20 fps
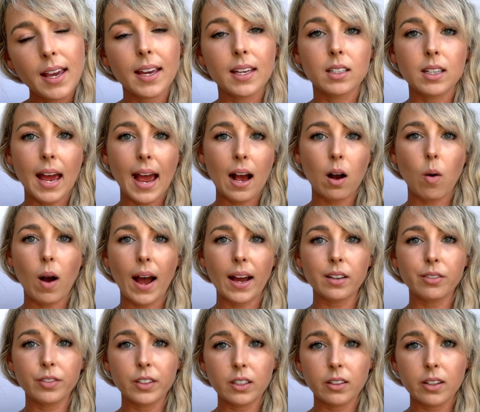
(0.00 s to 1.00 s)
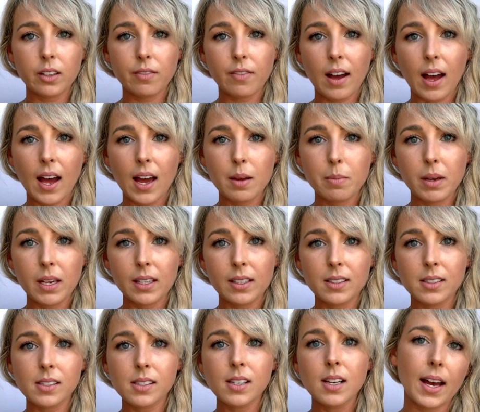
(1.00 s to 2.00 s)
and how I feel the vibe
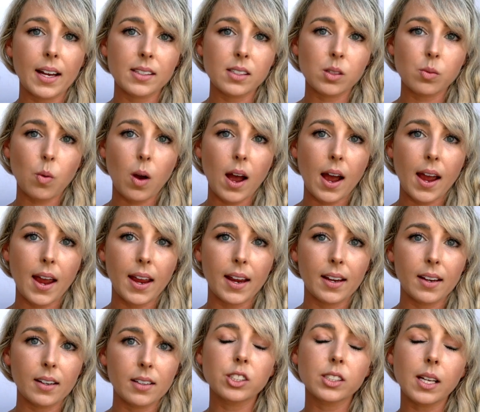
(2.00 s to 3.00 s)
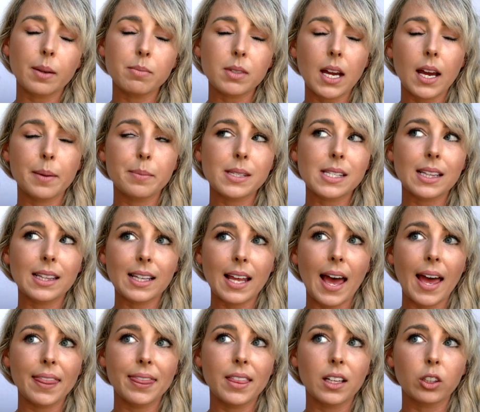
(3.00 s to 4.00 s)
is. That's why I sometimes
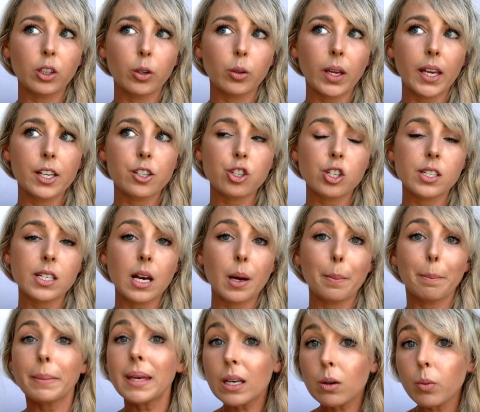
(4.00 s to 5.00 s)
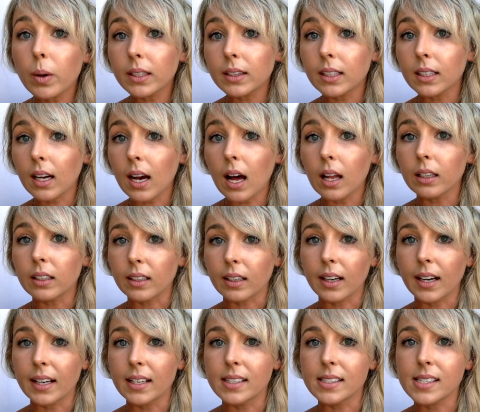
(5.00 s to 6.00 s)
let the location tell me what the color
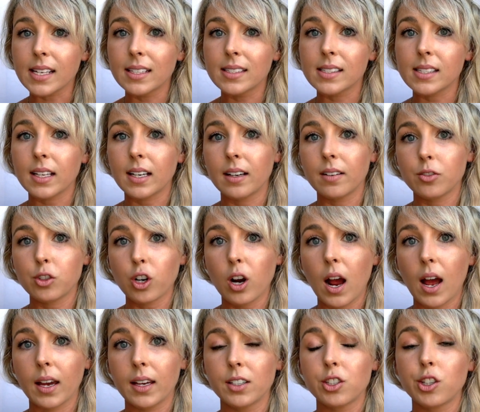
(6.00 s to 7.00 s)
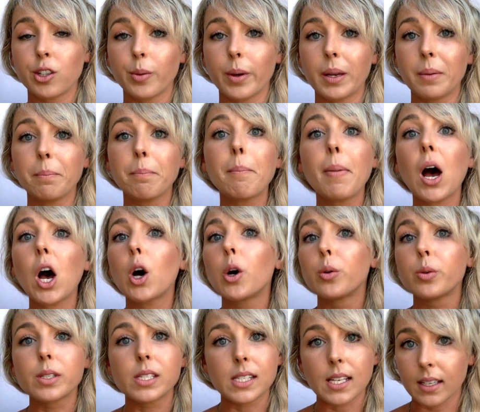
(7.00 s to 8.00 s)
is instead of trying to
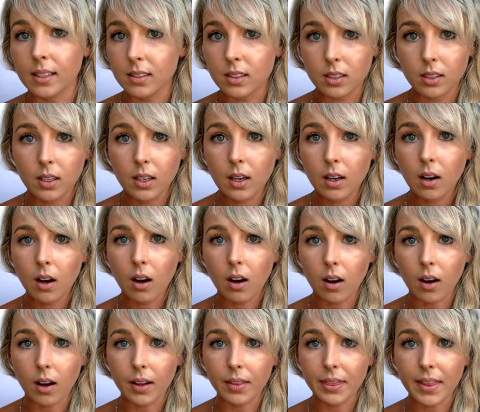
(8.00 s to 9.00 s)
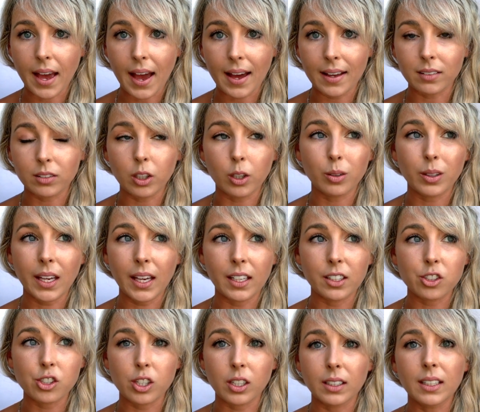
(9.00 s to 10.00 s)
impose it on that
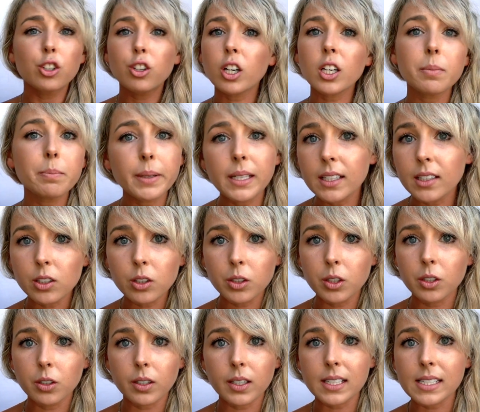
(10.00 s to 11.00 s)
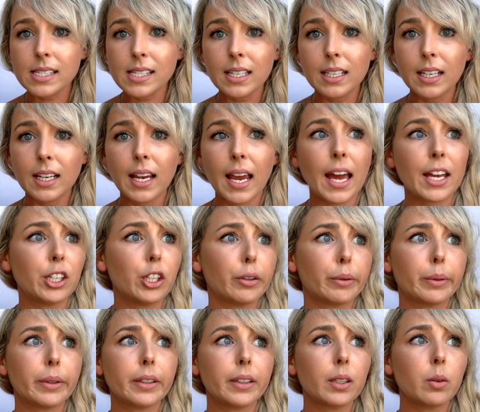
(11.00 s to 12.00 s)
location. You could be in New York City and you
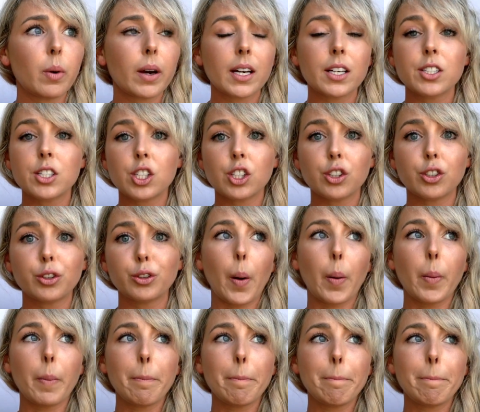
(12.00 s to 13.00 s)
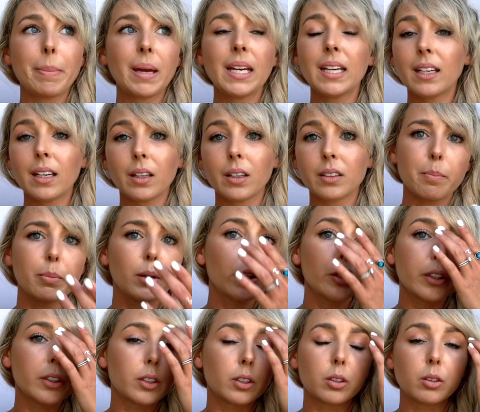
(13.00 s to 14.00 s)
really want to do pink and
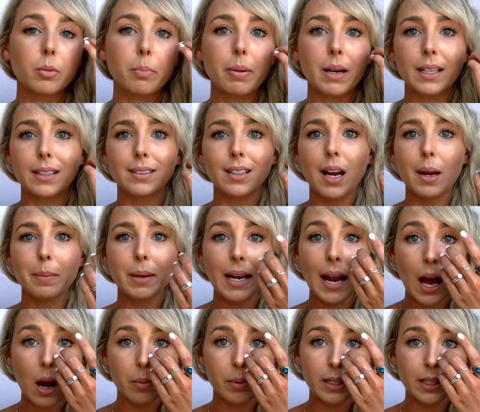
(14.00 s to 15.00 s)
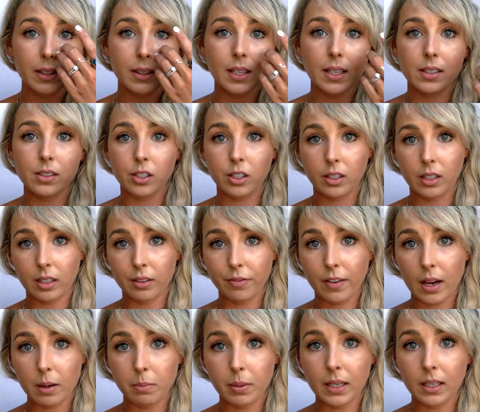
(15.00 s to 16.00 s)
blue, but I mean, how many things are you gonna
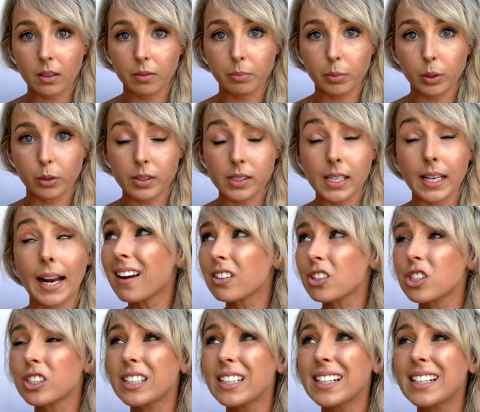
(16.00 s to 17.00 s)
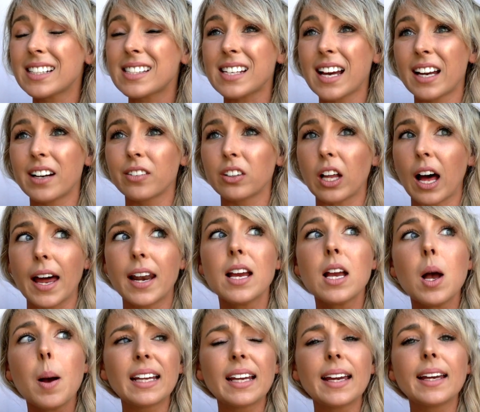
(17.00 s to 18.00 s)
find pink and blue in the city? Actually, it's kind of a lot.
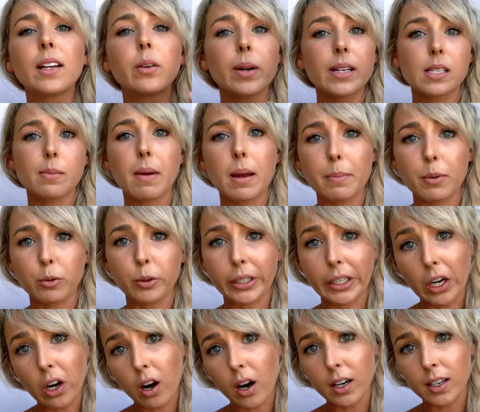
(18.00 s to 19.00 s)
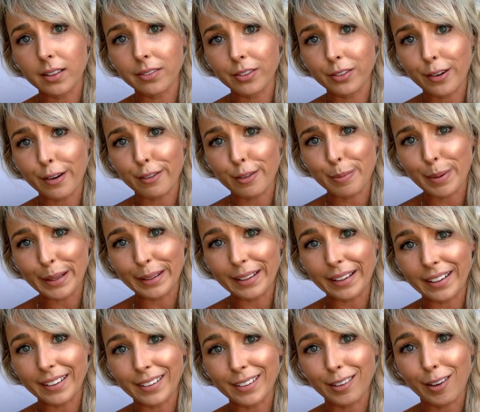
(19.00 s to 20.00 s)
Anyways, it might be really hard if you've never been
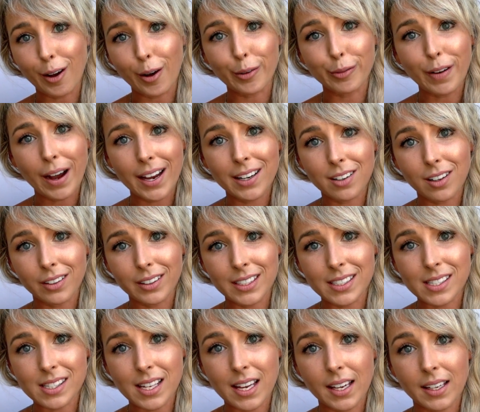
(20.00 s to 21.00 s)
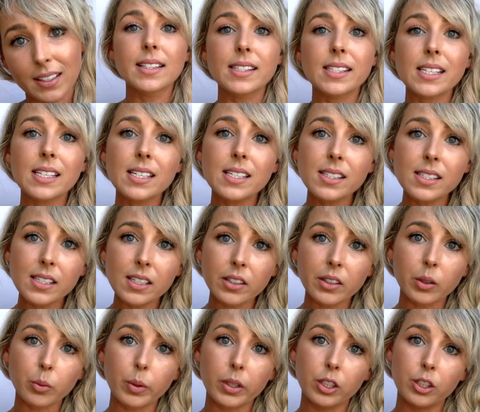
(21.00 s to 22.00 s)
there to go find all these things. It's
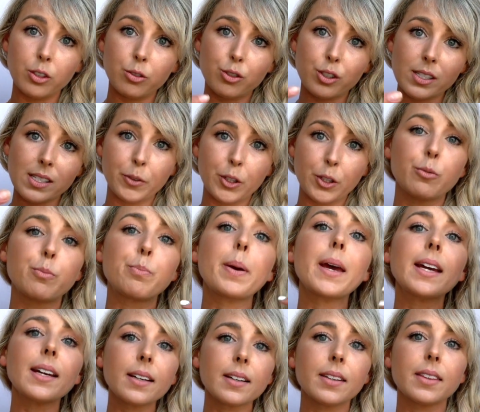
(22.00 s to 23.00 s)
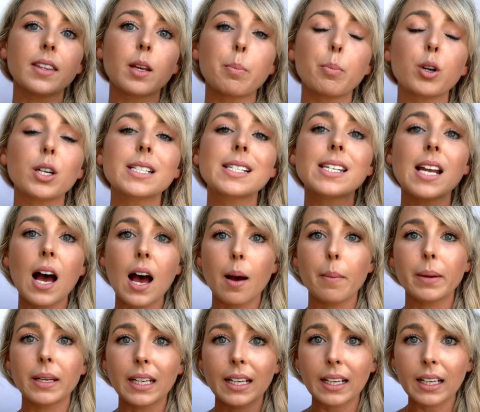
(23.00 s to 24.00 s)
easier when you pick the
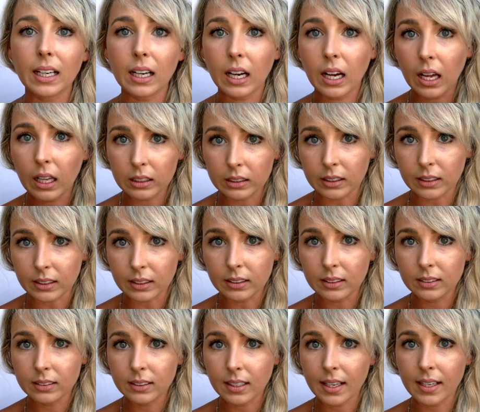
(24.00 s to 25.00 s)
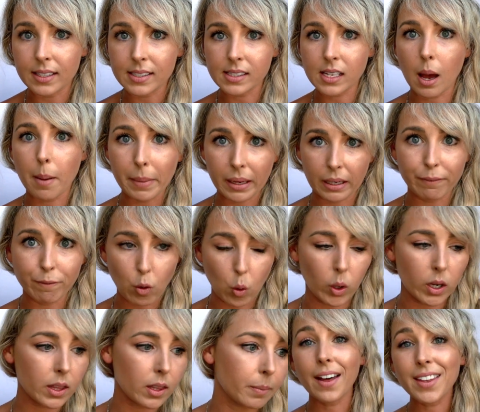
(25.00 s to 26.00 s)
predominant color that is coming
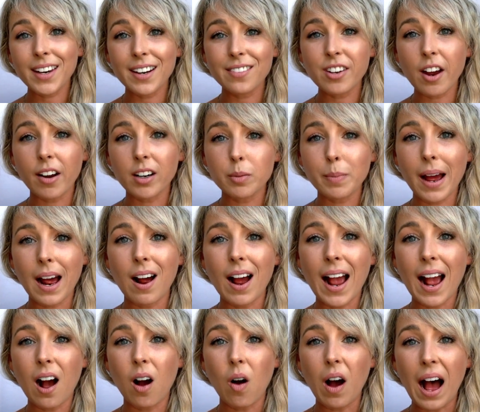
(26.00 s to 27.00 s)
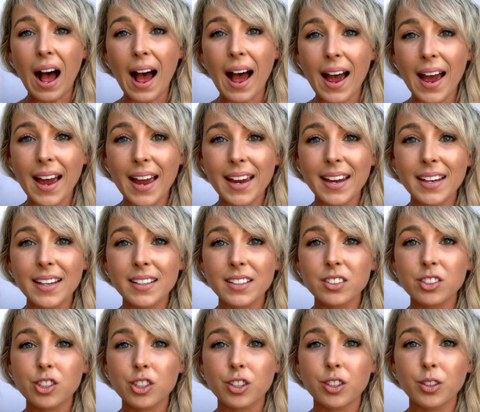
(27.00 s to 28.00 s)
forth. Now that I've talked about how I
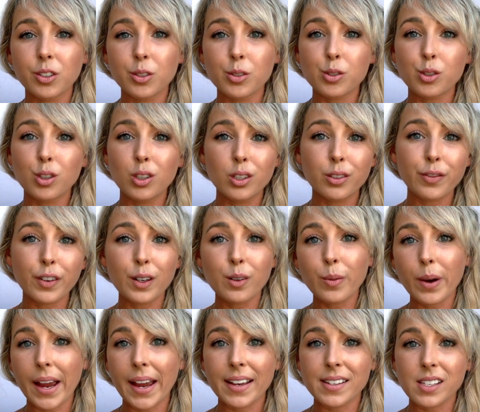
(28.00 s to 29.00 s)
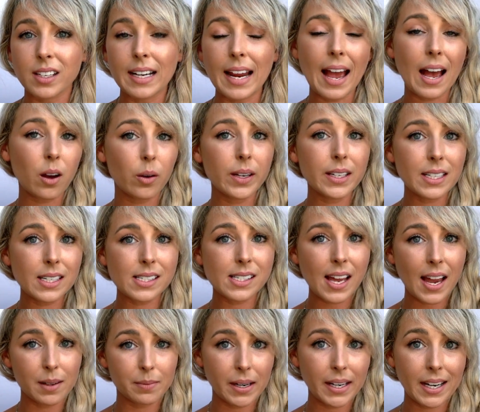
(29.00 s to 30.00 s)
choose two different ways on how I
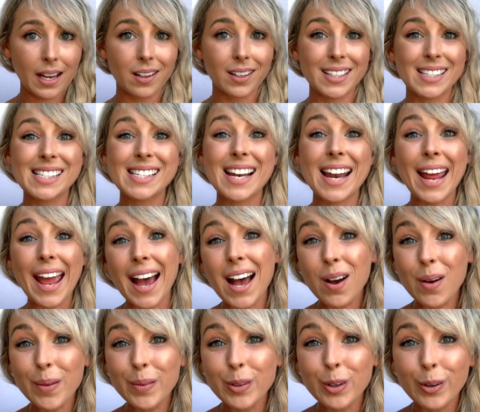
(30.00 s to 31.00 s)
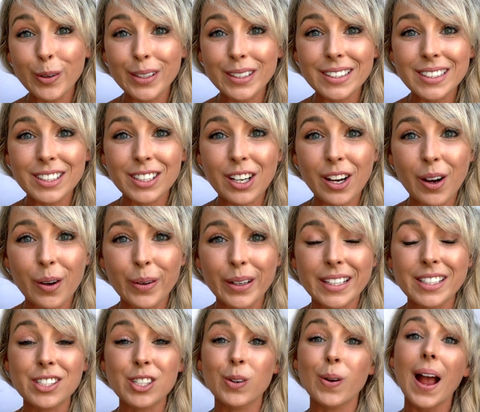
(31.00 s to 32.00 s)
decide my colors, now I'm going to go
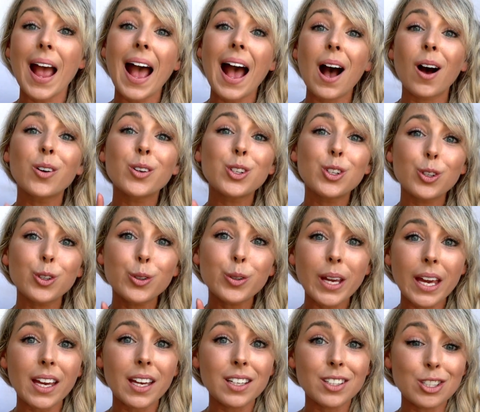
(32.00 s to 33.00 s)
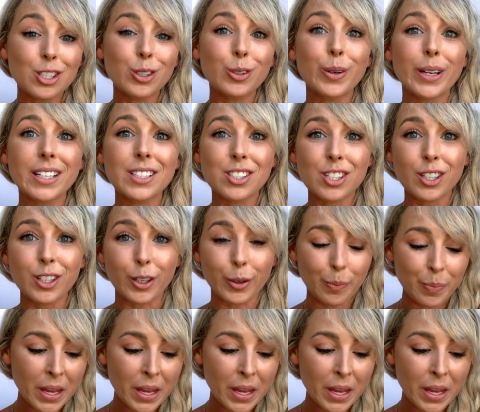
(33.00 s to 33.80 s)
into how you can do it too.